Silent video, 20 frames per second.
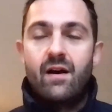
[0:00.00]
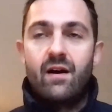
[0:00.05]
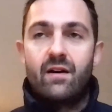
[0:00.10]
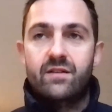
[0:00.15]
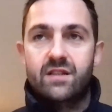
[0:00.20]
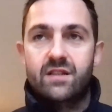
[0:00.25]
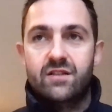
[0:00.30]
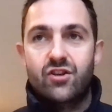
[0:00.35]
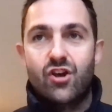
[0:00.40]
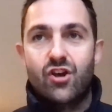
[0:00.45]

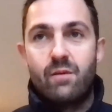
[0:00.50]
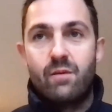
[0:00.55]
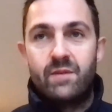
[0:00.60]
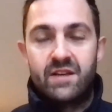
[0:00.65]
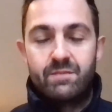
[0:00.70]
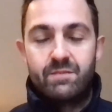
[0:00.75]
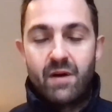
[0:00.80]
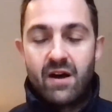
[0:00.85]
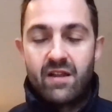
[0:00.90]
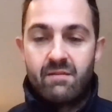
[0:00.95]
are
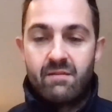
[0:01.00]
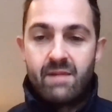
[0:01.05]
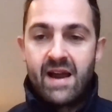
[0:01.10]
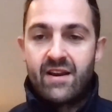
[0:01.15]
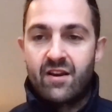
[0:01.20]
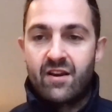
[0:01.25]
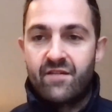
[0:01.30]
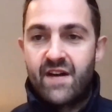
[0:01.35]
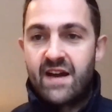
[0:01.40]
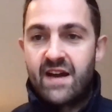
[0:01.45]
determined by the
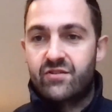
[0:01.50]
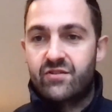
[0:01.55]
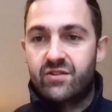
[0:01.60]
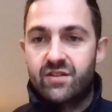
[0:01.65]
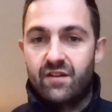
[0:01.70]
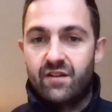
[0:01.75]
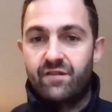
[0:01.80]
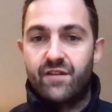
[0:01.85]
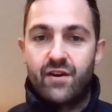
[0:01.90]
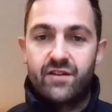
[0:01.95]

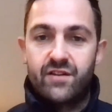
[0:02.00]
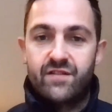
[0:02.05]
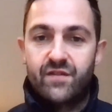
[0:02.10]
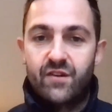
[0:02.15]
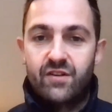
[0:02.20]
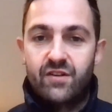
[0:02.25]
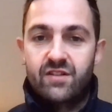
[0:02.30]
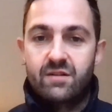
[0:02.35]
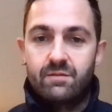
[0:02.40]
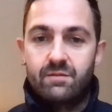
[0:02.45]
manufacturers of those
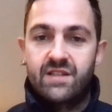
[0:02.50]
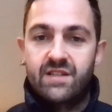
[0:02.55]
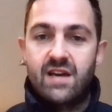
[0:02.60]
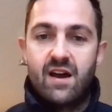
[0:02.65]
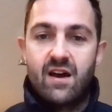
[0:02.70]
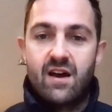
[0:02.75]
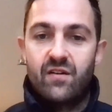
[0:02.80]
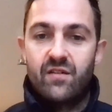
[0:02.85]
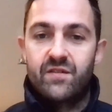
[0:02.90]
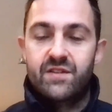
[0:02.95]
foods
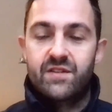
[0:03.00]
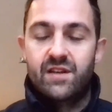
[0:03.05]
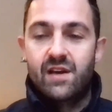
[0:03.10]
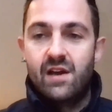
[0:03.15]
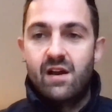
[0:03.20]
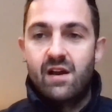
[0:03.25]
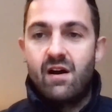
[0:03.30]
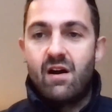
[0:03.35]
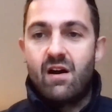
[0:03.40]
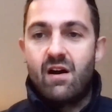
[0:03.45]
themselves,
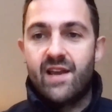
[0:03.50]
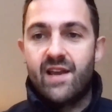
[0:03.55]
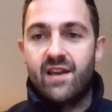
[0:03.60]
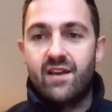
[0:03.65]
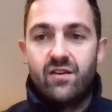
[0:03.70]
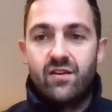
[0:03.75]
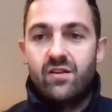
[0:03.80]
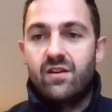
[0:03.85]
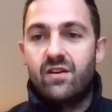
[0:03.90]
i.e.